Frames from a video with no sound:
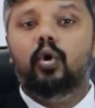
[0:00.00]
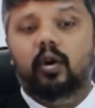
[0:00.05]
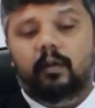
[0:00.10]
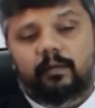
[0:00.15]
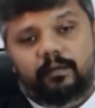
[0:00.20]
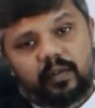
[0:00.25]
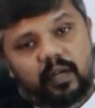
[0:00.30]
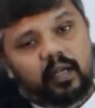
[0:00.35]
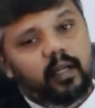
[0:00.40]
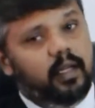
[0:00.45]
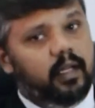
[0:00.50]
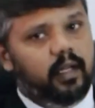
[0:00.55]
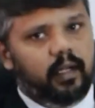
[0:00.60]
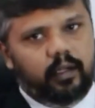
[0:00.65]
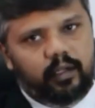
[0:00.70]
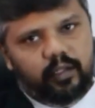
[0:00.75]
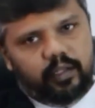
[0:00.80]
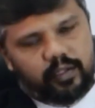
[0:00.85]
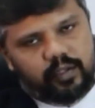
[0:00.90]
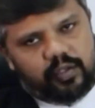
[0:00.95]
of
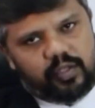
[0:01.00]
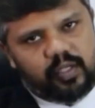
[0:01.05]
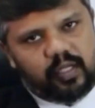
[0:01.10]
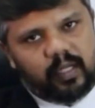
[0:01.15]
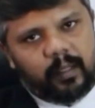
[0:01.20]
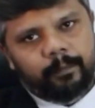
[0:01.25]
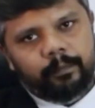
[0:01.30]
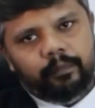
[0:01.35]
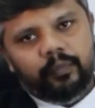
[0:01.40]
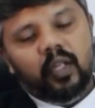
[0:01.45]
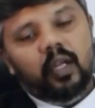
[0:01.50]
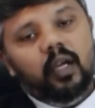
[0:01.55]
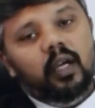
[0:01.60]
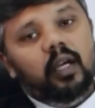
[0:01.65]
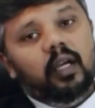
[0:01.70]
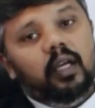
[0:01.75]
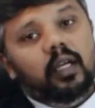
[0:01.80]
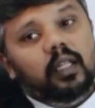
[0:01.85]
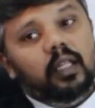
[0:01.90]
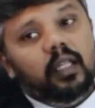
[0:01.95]
directors.
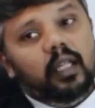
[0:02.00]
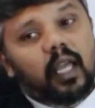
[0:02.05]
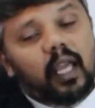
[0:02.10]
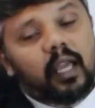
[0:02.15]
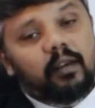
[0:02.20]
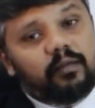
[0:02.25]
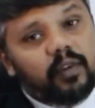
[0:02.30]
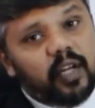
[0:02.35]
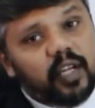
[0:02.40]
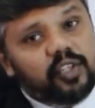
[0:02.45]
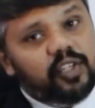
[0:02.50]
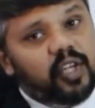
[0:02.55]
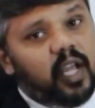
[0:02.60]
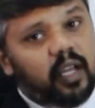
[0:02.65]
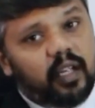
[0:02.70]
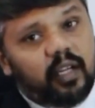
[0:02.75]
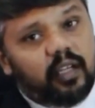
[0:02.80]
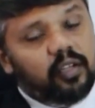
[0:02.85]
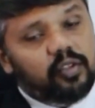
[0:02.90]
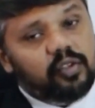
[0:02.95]

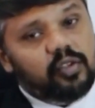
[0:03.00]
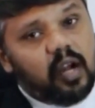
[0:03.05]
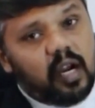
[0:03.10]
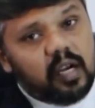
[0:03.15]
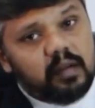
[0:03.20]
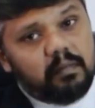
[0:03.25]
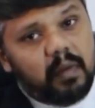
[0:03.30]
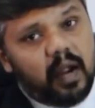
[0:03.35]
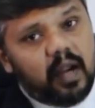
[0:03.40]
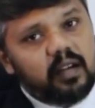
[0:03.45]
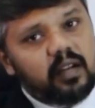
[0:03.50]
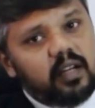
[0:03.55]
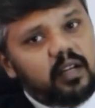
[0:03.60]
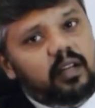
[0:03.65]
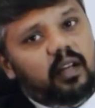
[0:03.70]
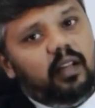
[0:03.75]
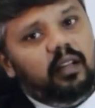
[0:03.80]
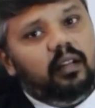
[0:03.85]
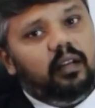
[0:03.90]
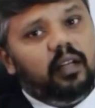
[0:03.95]
It is not
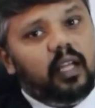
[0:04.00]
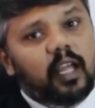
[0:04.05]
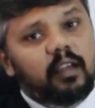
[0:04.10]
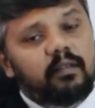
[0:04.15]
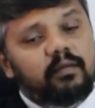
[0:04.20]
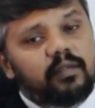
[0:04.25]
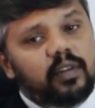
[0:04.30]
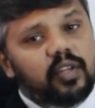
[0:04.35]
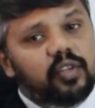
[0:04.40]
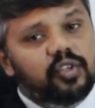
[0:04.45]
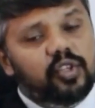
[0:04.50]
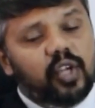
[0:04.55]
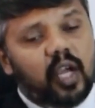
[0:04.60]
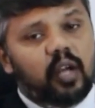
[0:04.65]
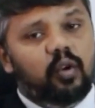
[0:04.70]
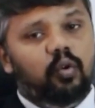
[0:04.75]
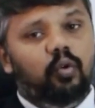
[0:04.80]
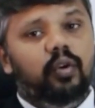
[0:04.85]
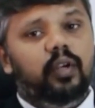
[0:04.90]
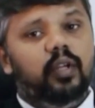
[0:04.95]
mandatory that every
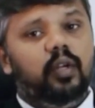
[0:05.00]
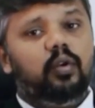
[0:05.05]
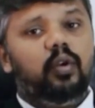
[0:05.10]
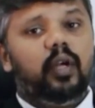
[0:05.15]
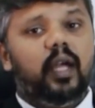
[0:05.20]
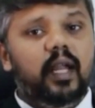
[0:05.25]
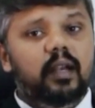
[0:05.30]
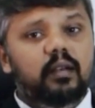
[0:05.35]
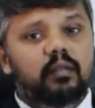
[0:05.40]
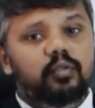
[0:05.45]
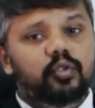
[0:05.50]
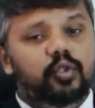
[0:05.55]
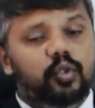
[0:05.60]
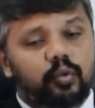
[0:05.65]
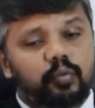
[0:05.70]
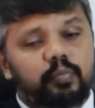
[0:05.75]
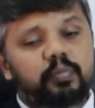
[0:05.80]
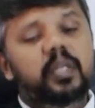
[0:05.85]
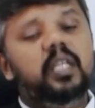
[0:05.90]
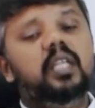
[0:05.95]
shareholder
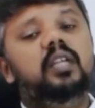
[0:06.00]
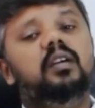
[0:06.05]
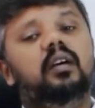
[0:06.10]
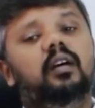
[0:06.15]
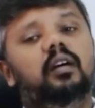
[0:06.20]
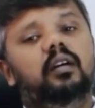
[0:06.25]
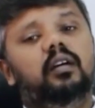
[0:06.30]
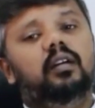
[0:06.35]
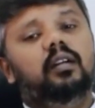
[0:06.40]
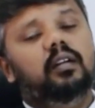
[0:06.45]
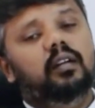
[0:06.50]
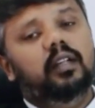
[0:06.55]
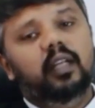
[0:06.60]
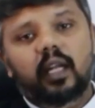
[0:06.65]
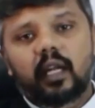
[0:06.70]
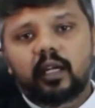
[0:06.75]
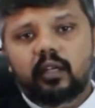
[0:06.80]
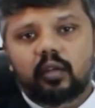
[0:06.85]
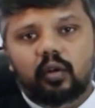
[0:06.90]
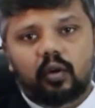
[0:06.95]
should be a
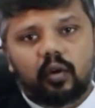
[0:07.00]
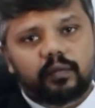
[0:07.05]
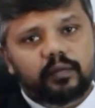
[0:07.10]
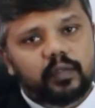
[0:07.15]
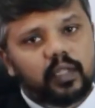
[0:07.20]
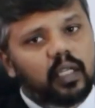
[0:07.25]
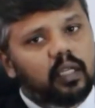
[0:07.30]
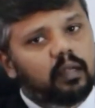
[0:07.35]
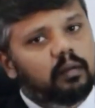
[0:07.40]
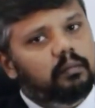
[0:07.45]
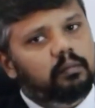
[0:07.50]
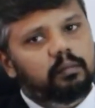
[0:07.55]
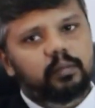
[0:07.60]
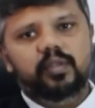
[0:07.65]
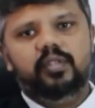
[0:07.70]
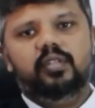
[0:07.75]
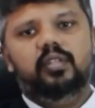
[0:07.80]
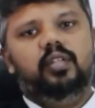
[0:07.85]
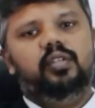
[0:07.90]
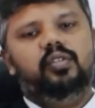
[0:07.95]
director of the
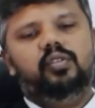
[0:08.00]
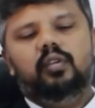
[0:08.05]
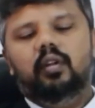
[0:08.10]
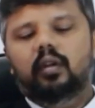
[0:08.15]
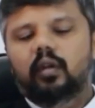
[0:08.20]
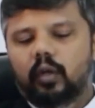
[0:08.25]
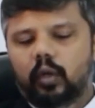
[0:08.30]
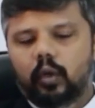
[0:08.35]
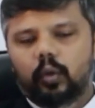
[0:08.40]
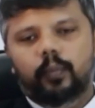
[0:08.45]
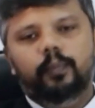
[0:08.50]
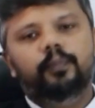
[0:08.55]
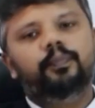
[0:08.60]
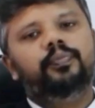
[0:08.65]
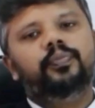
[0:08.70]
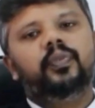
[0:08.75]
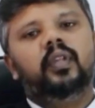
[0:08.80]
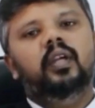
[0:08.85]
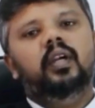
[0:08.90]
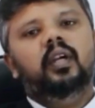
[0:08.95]
business. No.
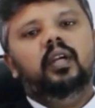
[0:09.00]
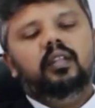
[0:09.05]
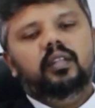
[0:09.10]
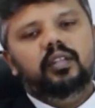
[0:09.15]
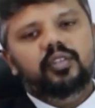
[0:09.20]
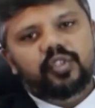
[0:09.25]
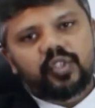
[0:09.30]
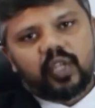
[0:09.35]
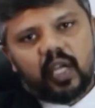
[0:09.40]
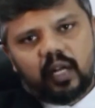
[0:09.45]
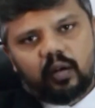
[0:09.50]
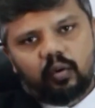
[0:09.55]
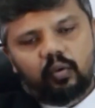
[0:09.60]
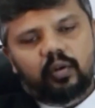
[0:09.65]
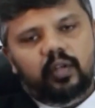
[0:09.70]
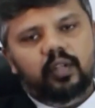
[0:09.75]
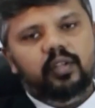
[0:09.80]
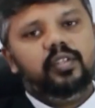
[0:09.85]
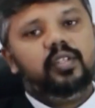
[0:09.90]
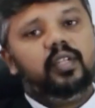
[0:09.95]
The
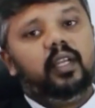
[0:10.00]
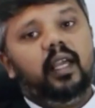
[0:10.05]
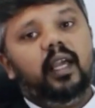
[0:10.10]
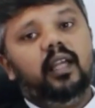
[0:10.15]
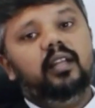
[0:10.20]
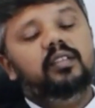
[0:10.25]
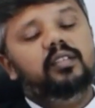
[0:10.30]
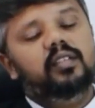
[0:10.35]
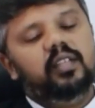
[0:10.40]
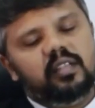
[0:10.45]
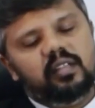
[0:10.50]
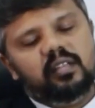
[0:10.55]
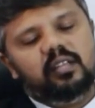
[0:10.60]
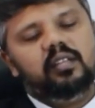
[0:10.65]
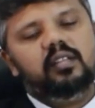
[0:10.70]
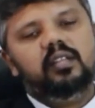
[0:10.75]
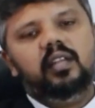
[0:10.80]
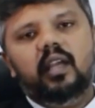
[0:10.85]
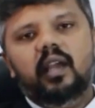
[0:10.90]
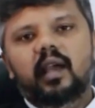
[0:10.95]
shareholders can just
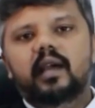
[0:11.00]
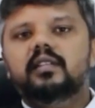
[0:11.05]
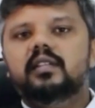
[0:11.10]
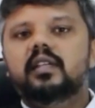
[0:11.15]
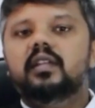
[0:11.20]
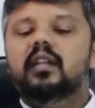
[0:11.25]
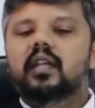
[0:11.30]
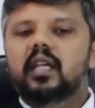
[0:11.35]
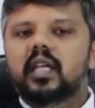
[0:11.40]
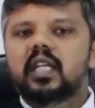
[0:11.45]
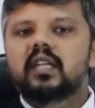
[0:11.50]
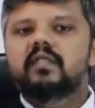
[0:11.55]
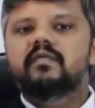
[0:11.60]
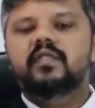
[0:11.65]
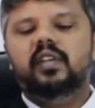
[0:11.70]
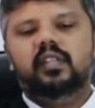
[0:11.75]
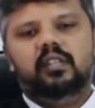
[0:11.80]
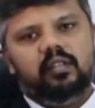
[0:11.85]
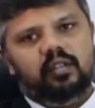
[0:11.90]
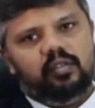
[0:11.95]
stay as an
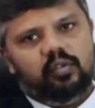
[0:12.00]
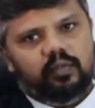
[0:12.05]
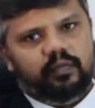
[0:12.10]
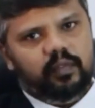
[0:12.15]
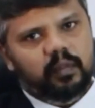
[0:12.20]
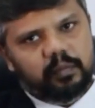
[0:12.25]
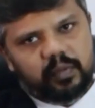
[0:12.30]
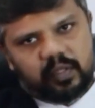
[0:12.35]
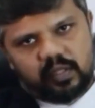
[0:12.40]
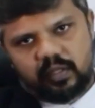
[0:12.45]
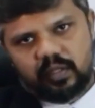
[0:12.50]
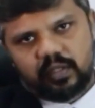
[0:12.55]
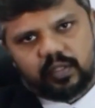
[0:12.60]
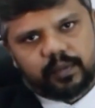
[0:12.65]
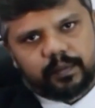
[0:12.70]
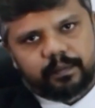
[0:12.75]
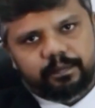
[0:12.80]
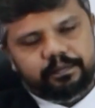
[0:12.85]
investors of the business.